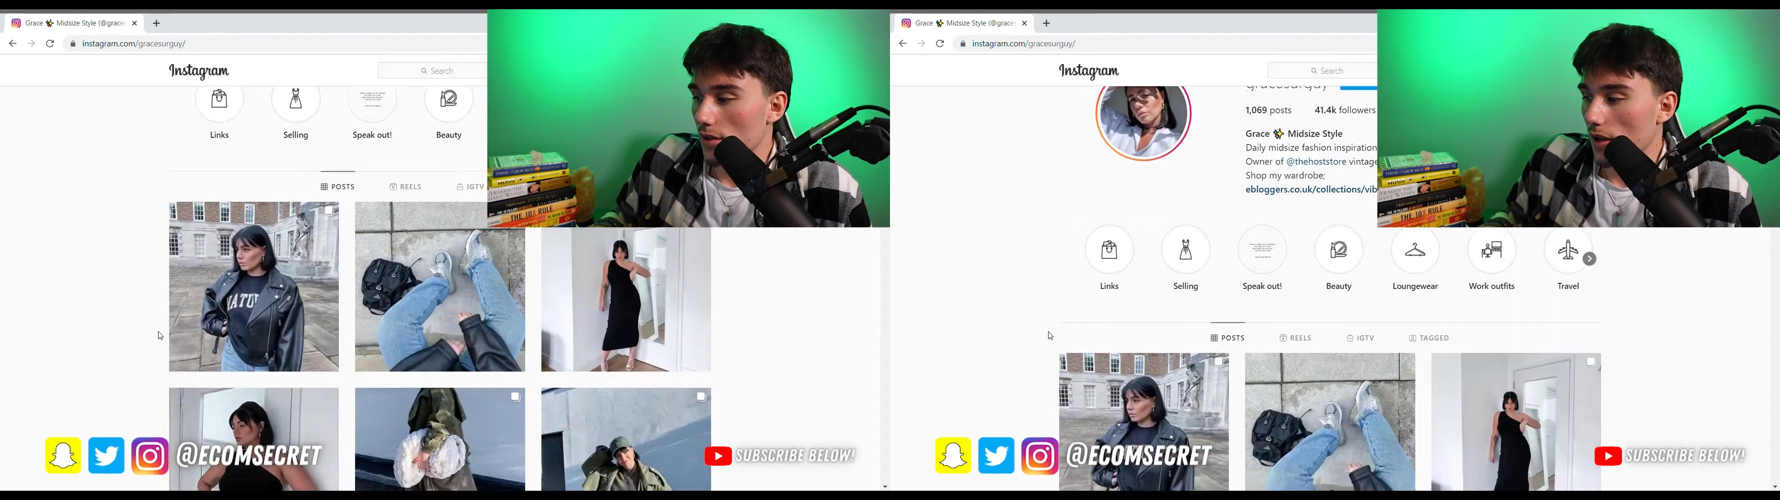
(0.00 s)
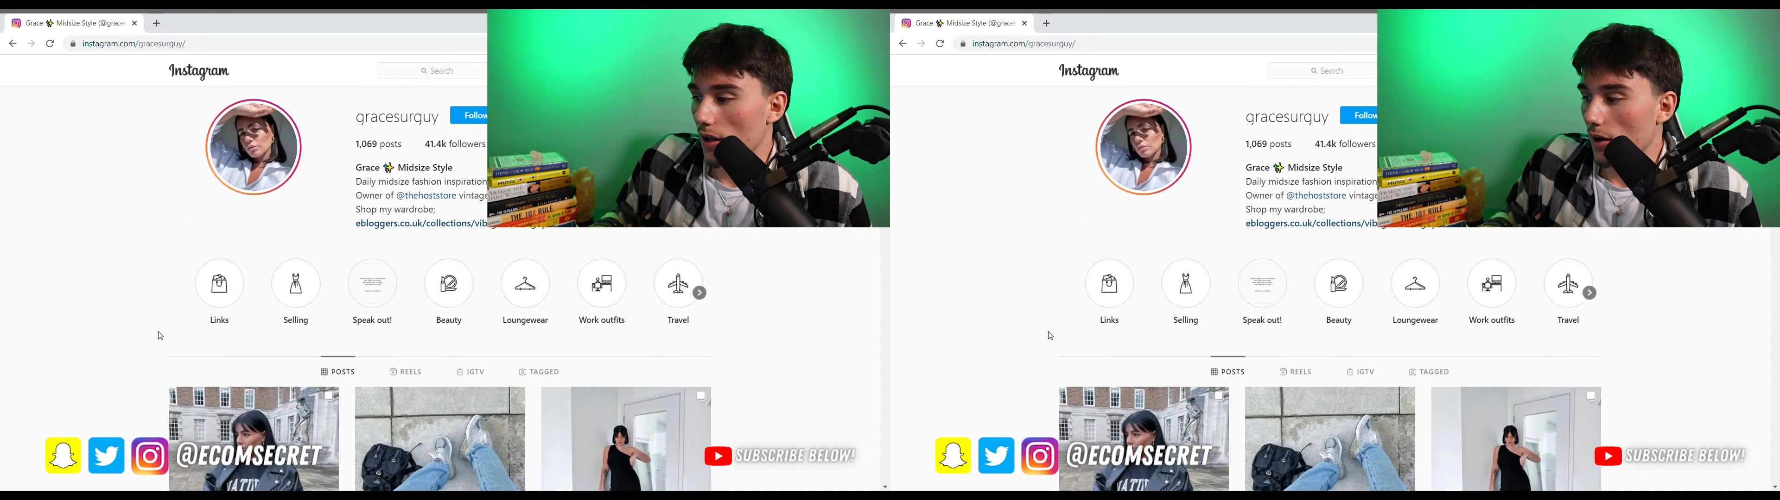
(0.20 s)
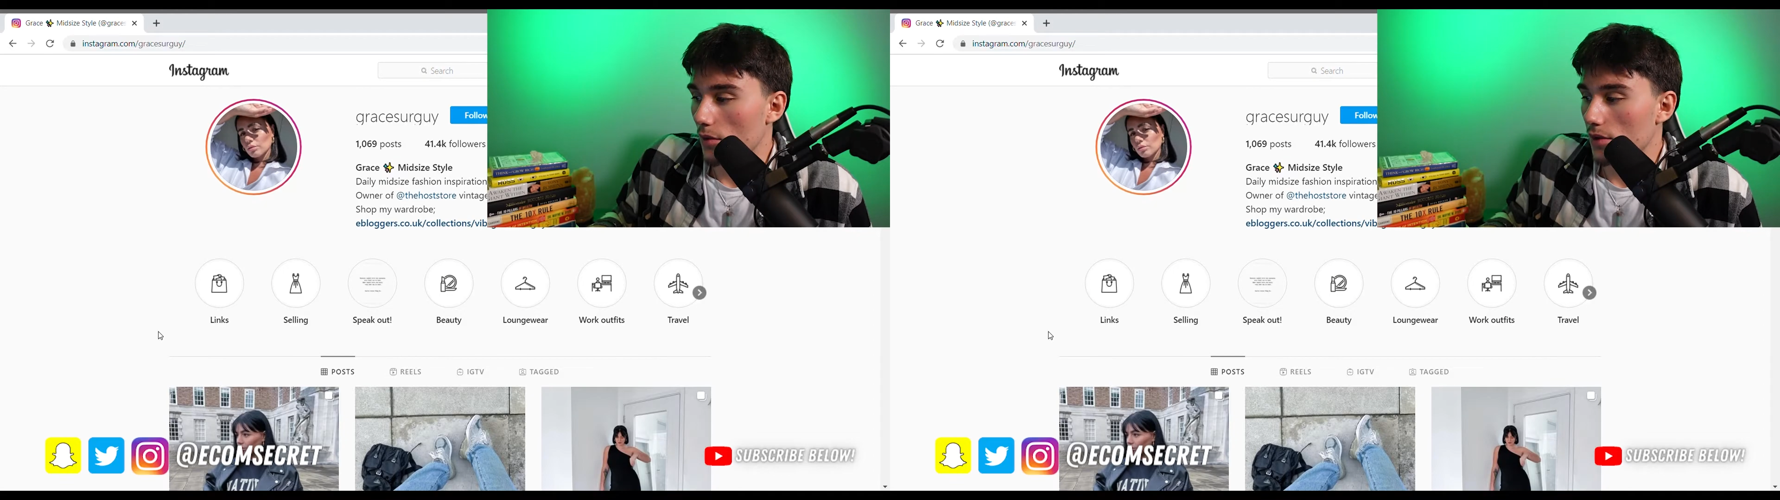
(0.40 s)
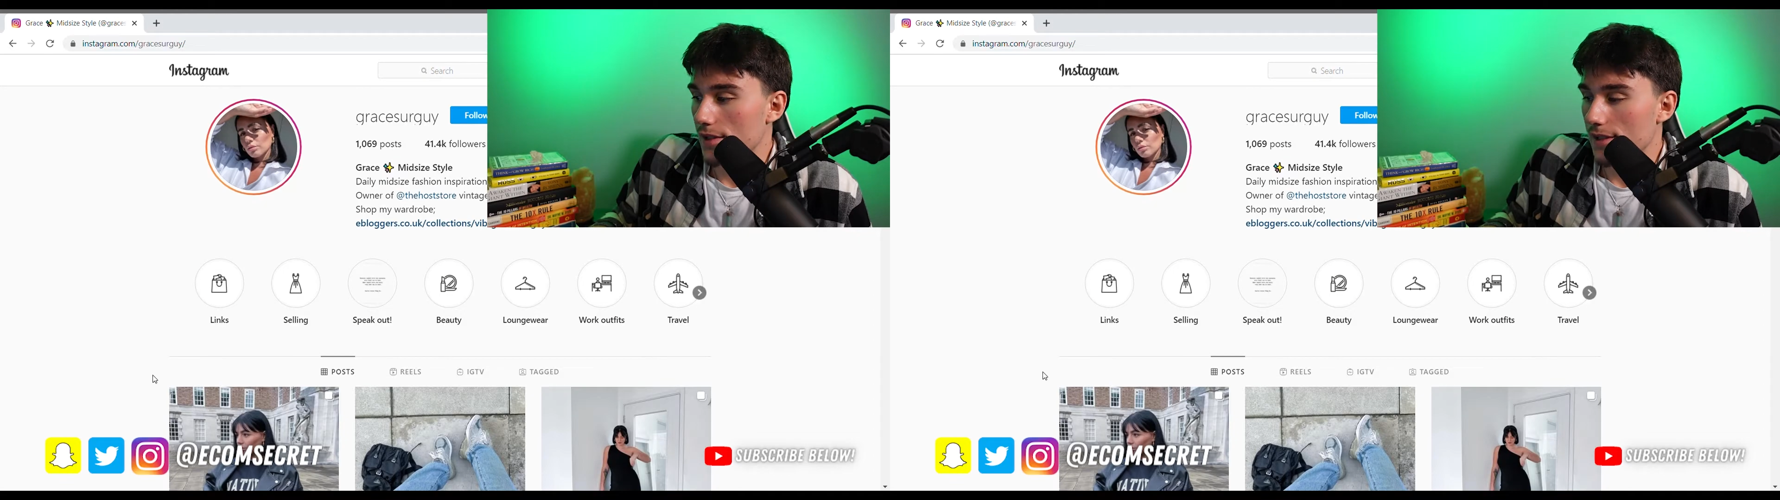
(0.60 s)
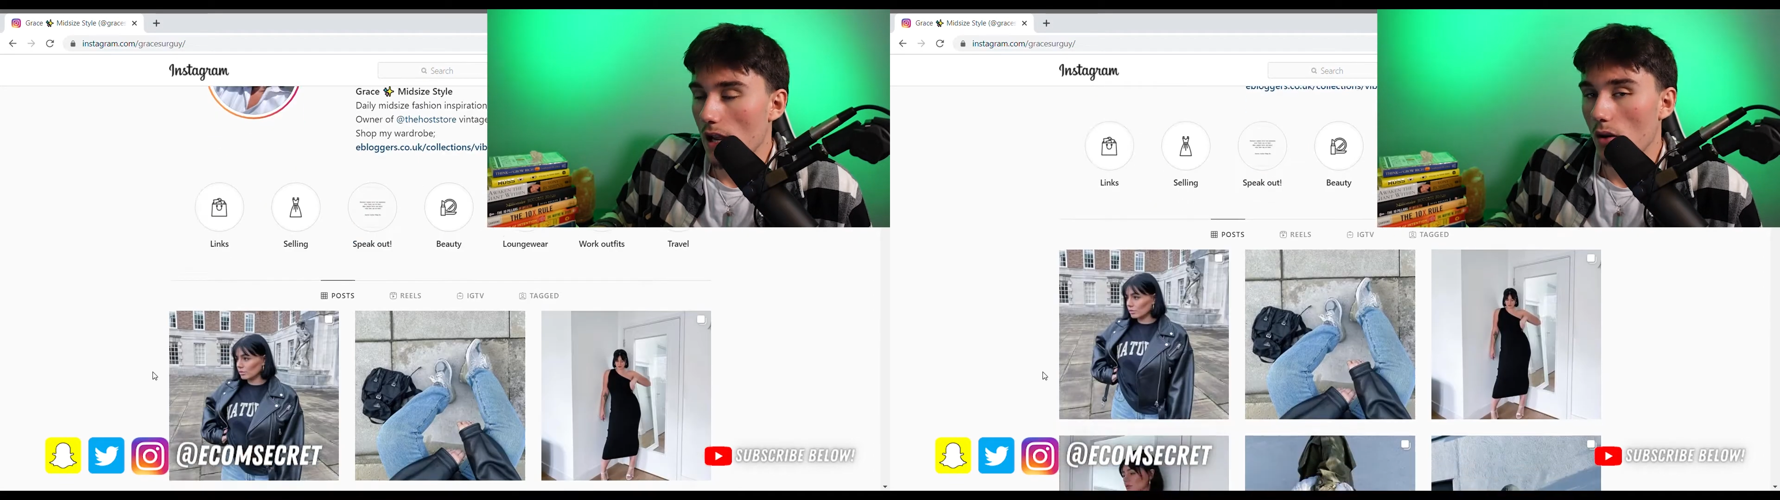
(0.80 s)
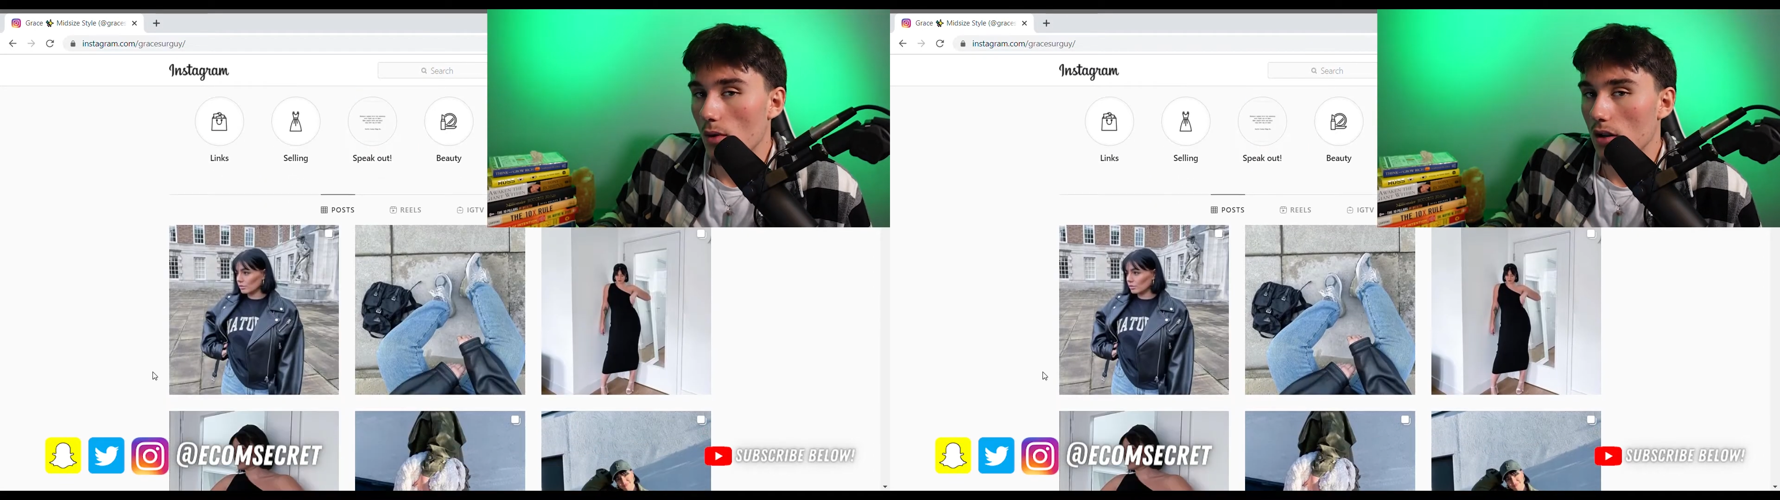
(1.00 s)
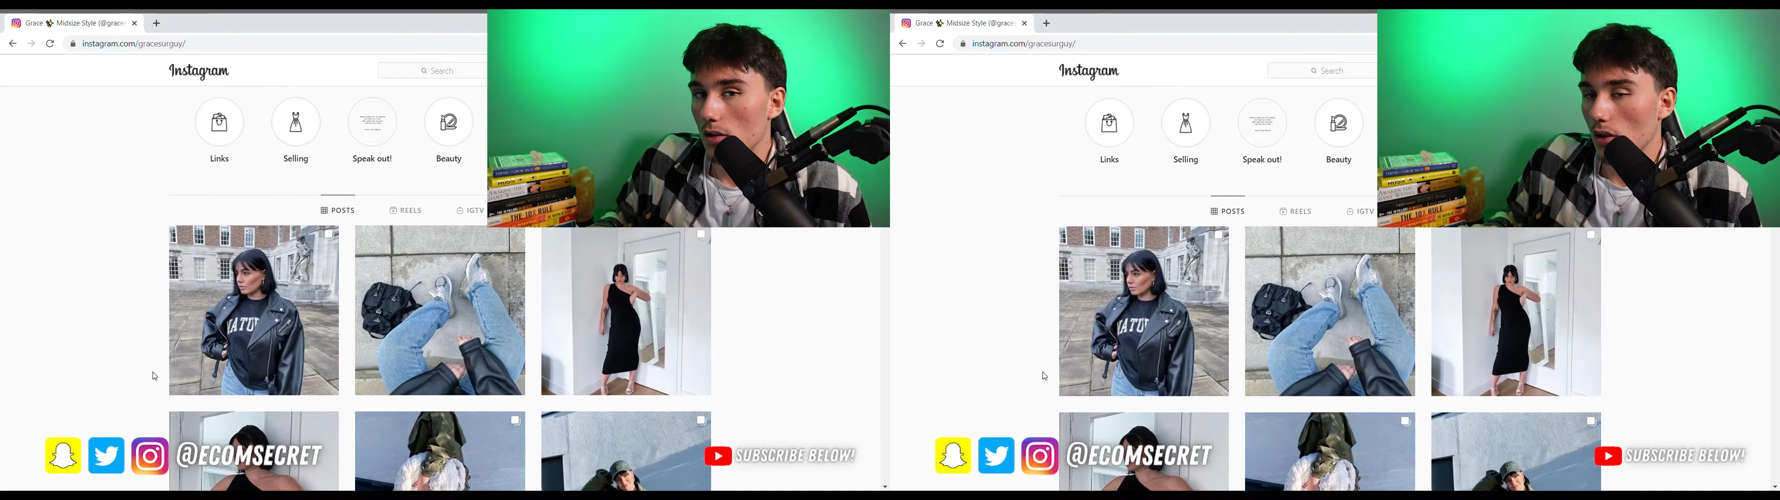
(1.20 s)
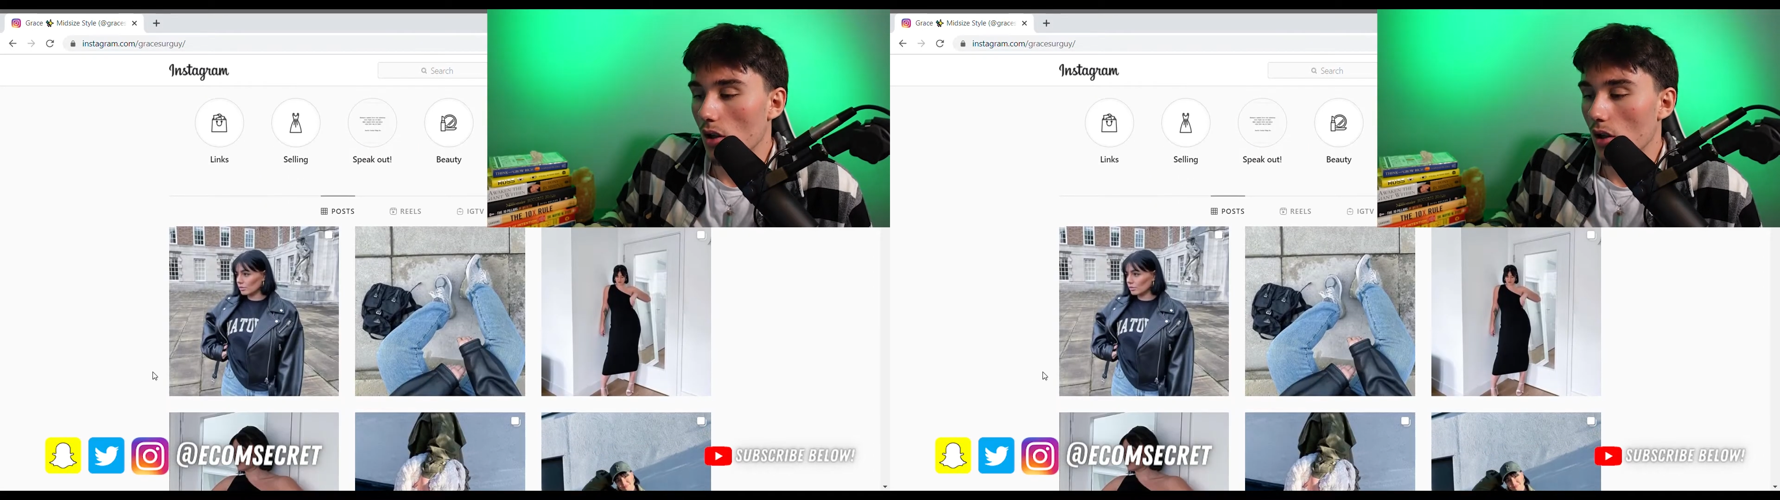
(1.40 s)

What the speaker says: I would stay around